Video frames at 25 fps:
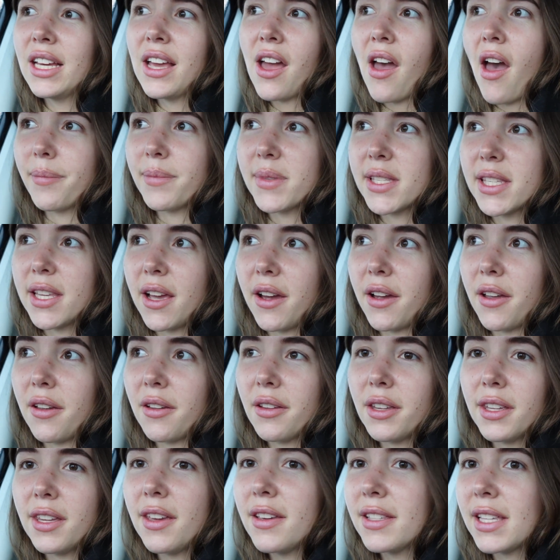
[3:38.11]
And so
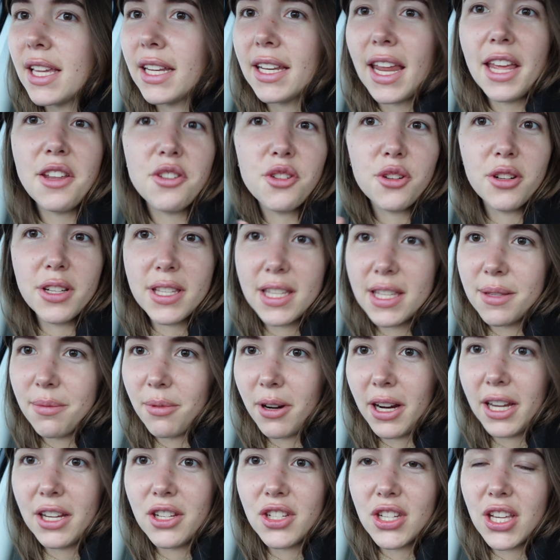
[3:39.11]
using nature as
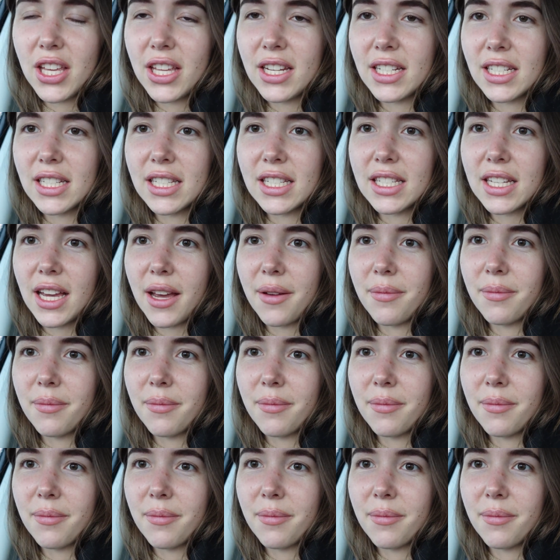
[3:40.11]
inspiration and